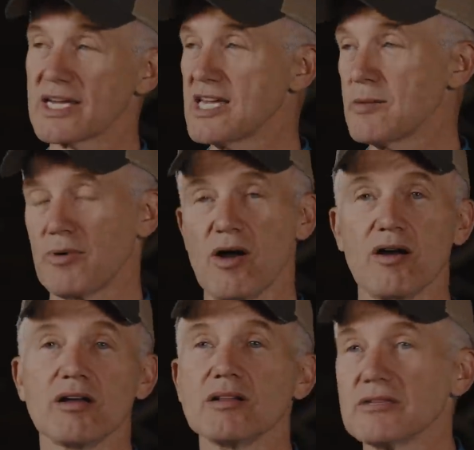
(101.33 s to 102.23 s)
to keep
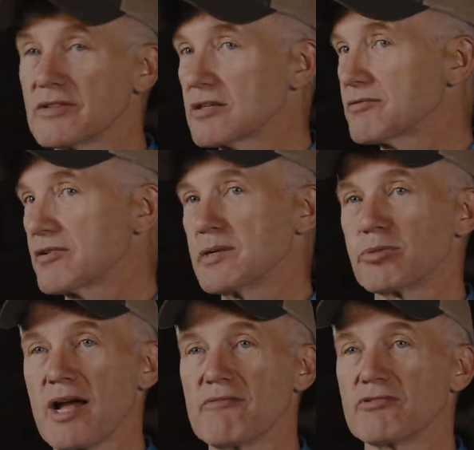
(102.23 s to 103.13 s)
all of our free
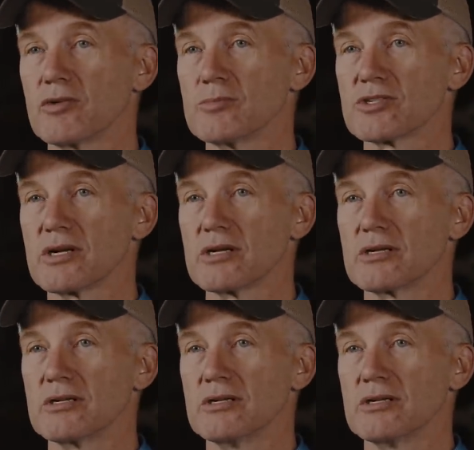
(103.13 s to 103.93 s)
platforms there.